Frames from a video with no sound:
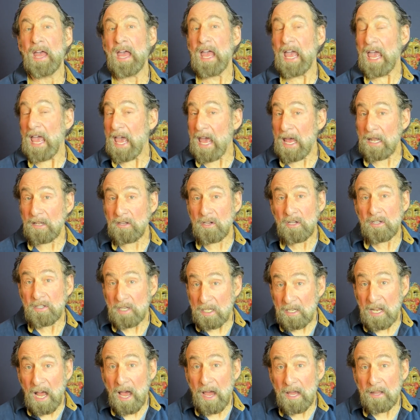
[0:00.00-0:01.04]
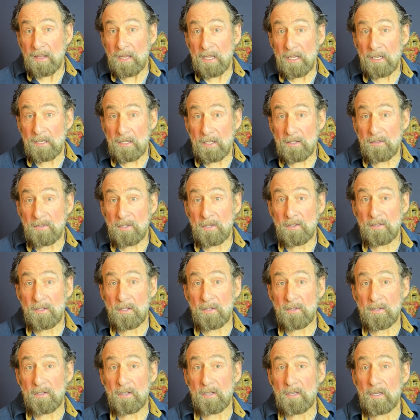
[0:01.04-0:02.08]
and you deny the
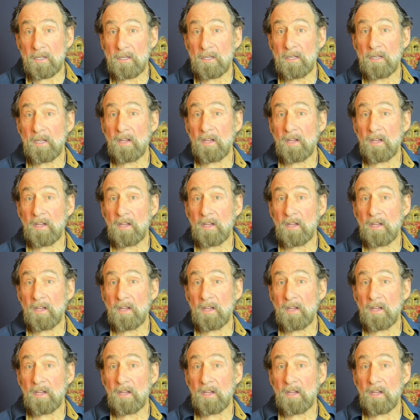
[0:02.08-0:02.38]
inconsistency.